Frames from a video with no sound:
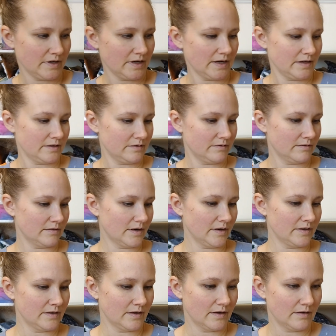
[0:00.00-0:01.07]
what did I do?
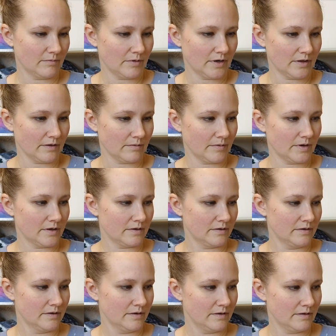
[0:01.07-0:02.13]
I'd done one other one.
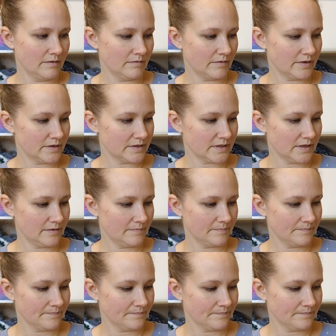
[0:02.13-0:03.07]
Where is it?